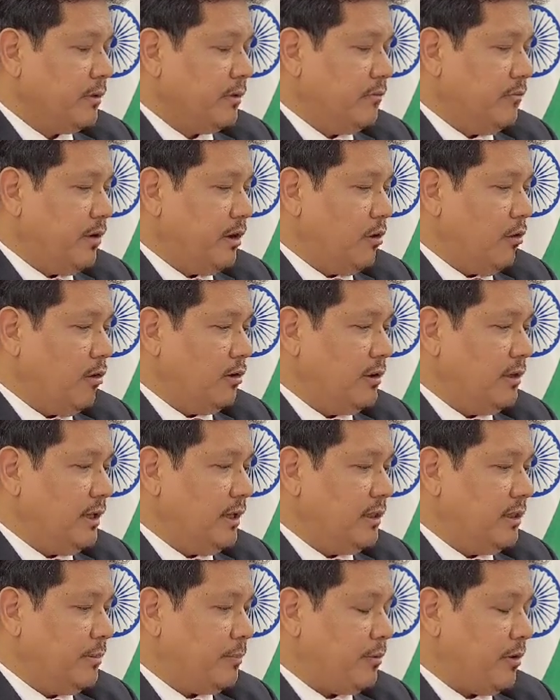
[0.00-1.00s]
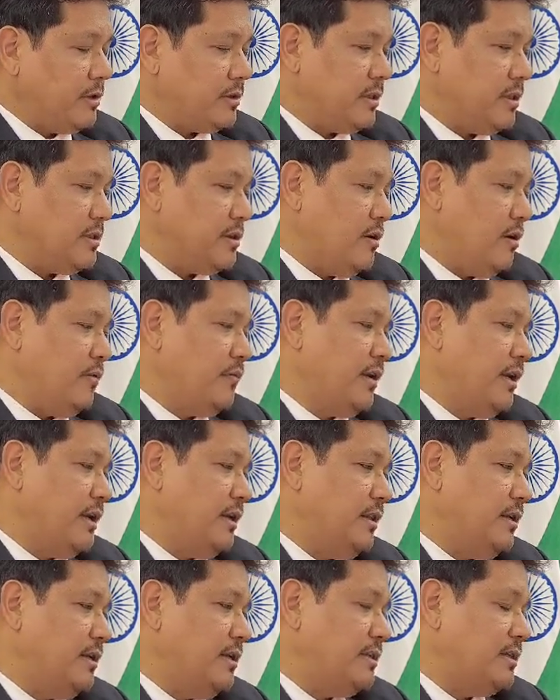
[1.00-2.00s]
We are already in the process of
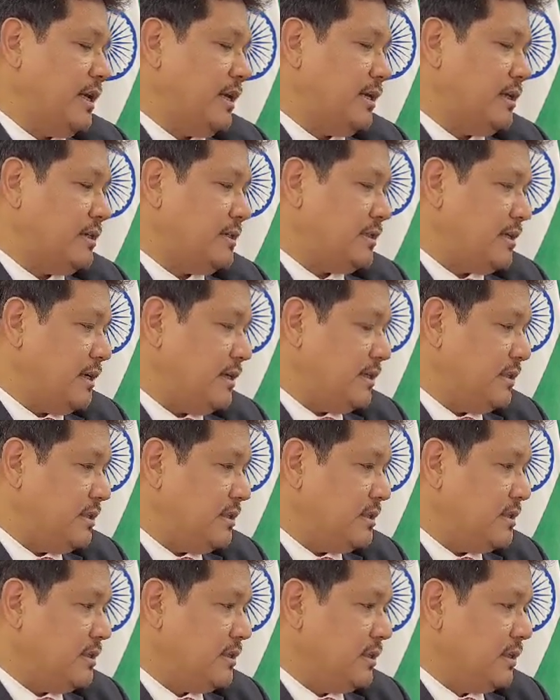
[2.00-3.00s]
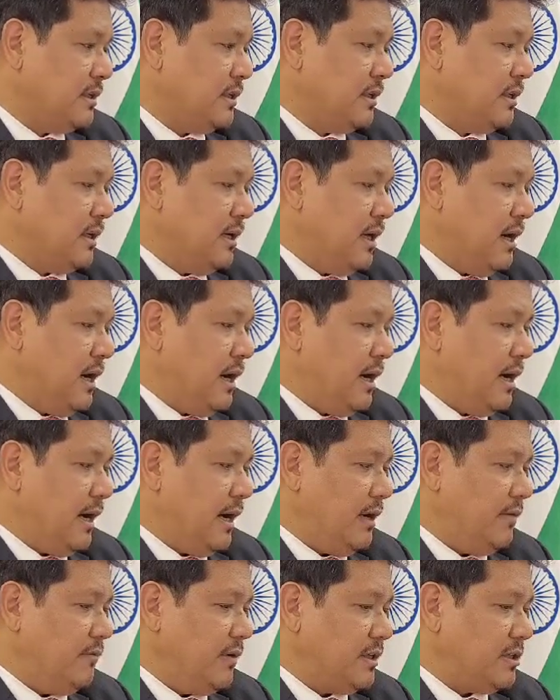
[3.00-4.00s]
getting the design consultants.
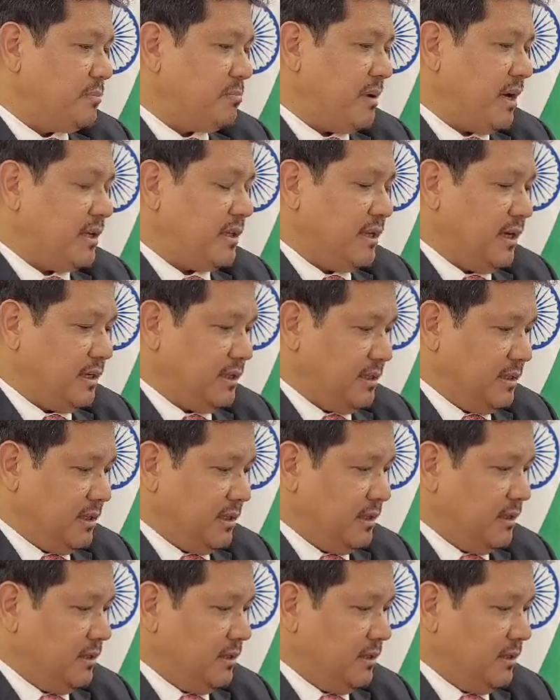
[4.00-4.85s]
And we expect that,